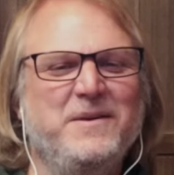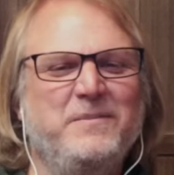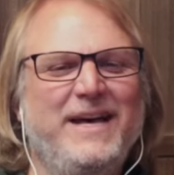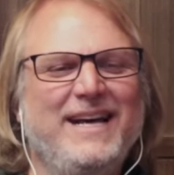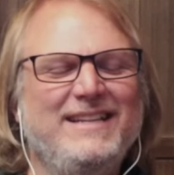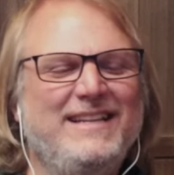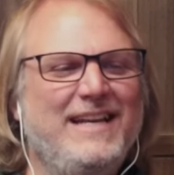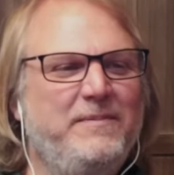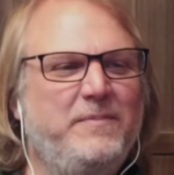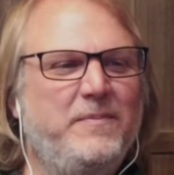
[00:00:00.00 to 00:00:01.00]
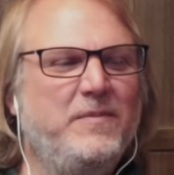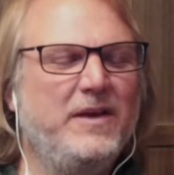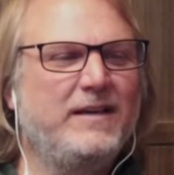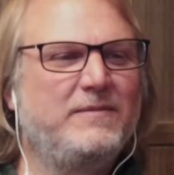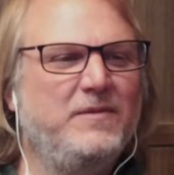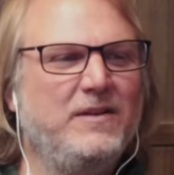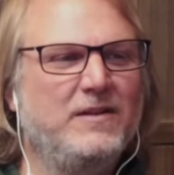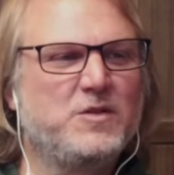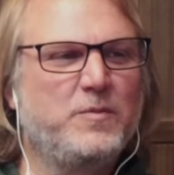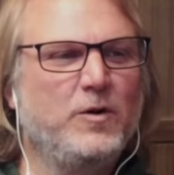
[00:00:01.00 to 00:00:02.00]
back in the day, like you know,
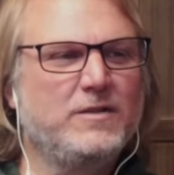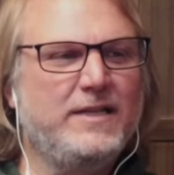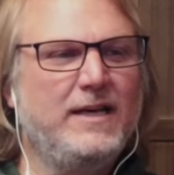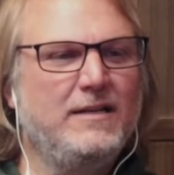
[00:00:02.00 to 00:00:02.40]
sports had